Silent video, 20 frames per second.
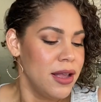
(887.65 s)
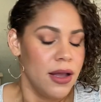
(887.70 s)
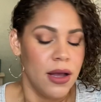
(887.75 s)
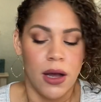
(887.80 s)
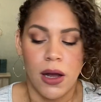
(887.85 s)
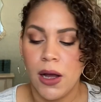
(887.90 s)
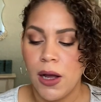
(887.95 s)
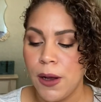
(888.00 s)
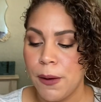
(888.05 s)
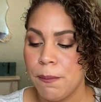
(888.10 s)

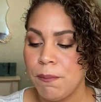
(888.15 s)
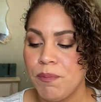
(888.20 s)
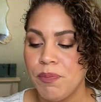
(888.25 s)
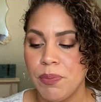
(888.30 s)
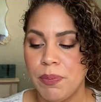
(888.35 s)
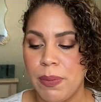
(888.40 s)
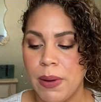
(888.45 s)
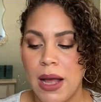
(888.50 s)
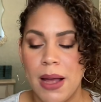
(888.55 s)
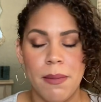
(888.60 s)

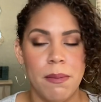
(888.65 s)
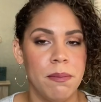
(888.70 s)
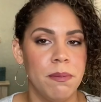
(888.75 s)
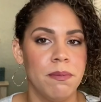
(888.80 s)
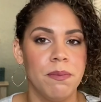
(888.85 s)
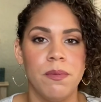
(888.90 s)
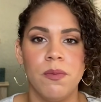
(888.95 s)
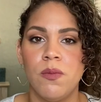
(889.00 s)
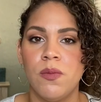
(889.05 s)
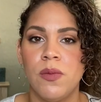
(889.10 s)
But
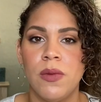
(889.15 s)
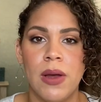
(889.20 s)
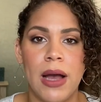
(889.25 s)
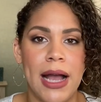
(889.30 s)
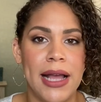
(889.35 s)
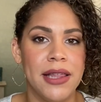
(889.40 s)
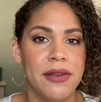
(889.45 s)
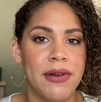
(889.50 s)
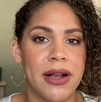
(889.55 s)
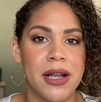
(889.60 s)

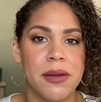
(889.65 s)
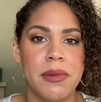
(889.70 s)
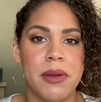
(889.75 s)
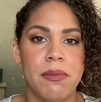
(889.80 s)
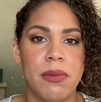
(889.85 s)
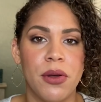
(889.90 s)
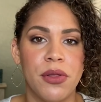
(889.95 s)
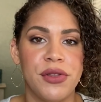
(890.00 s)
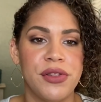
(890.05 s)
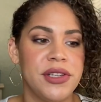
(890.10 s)
highly
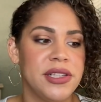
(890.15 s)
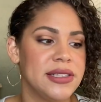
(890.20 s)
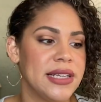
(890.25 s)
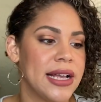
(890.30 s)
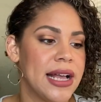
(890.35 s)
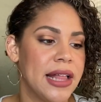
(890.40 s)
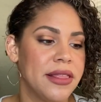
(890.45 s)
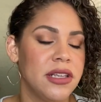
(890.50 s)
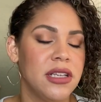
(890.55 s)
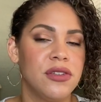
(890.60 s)
recommend both of these. I
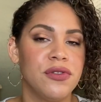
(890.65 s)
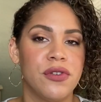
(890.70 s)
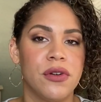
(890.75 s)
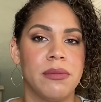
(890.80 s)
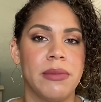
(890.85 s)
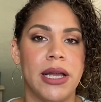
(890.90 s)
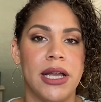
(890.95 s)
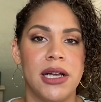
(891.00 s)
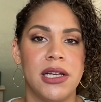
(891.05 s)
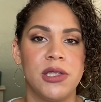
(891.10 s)
got these for
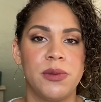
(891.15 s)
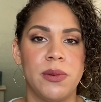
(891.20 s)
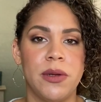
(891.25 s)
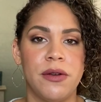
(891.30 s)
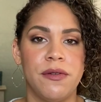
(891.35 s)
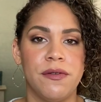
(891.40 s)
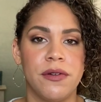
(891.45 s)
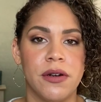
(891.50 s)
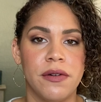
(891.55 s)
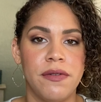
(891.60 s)
my
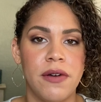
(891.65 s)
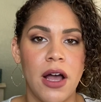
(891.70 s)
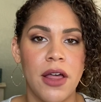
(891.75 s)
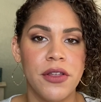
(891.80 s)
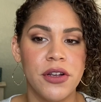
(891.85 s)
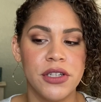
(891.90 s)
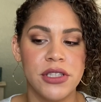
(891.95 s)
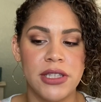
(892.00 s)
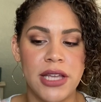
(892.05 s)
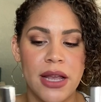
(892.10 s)
husband for
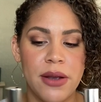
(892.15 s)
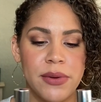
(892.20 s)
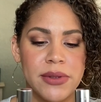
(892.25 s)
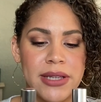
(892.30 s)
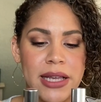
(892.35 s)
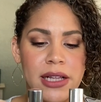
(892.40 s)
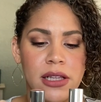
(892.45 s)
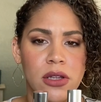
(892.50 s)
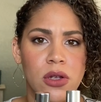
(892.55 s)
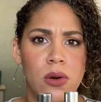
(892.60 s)
Father's Day. It
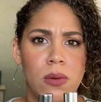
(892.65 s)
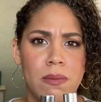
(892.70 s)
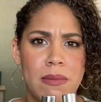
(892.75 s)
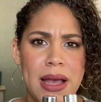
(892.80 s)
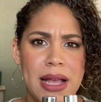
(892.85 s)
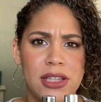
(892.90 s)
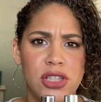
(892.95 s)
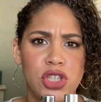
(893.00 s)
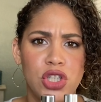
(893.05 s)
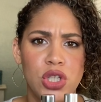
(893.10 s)
was like a little
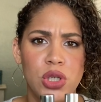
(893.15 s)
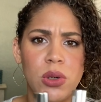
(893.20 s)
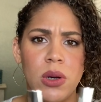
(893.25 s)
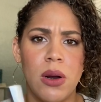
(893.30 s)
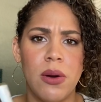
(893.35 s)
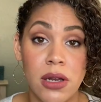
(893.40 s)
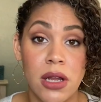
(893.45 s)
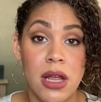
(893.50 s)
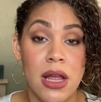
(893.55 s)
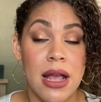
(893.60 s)
men's
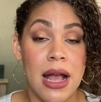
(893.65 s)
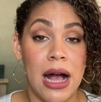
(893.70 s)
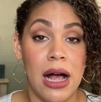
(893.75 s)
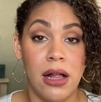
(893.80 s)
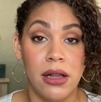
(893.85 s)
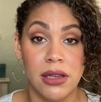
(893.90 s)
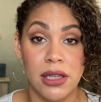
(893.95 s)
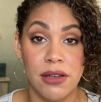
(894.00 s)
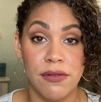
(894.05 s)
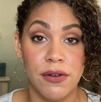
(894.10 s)
duo.
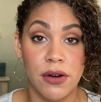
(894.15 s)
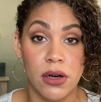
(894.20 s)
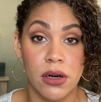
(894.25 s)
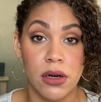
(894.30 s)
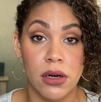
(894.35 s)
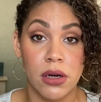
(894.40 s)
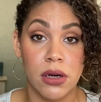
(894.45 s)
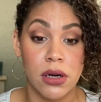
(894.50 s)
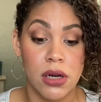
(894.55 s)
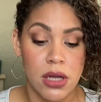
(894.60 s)
I'll leave
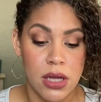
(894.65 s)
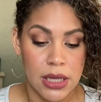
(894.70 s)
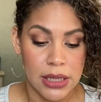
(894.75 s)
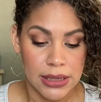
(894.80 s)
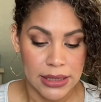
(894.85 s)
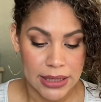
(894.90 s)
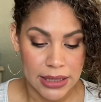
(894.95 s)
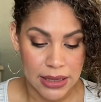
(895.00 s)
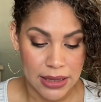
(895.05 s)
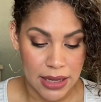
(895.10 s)
her
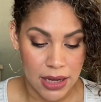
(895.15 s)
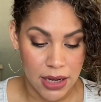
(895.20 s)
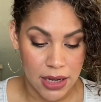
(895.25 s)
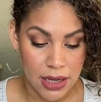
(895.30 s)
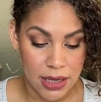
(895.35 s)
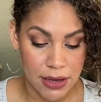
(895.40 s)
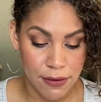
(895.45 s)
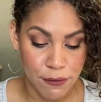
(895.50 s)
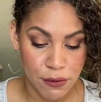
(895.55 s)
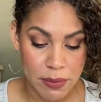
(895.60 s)

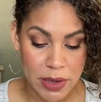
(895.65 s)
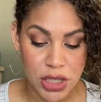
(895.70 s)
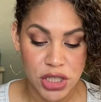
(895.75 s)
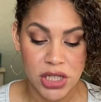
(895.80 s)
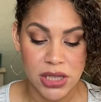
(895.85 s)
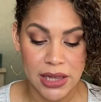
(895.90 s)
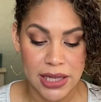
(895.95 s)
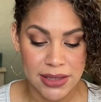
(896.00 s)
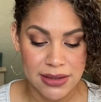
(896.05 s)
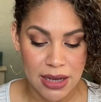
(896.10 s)

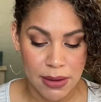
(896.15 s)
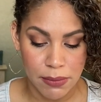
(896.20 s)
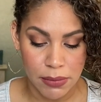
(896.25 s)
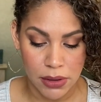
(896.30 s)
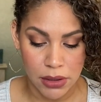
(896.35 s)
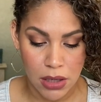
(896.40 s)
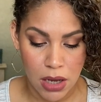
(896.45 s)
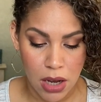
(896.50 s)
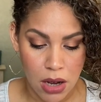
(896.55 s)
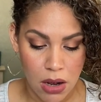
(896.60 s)
information linked down
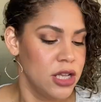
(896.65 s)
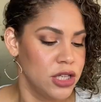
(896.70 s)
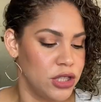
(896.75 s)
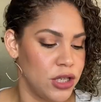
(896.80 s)
below.